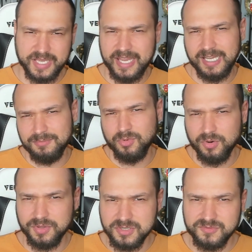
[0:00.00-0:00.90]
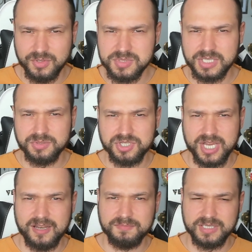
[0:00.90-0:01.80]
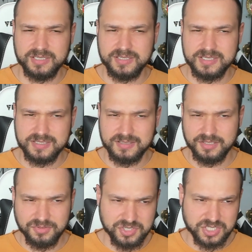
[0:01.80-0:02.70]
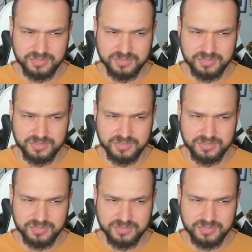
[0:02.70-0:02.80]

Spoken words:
gaining more of those views on your channel, because then